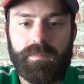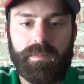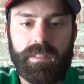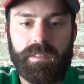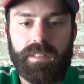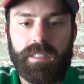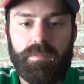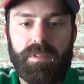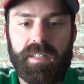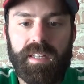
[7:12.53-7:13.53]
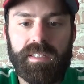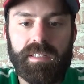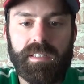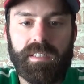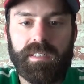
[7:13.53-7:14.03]
so let's spread that
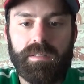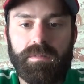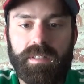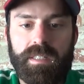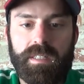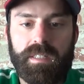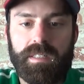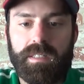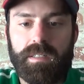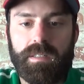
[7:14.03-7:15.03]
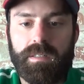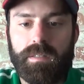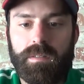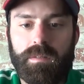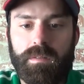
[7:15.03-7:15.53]
sauce
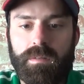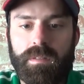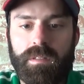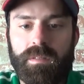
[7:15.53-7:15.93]
around.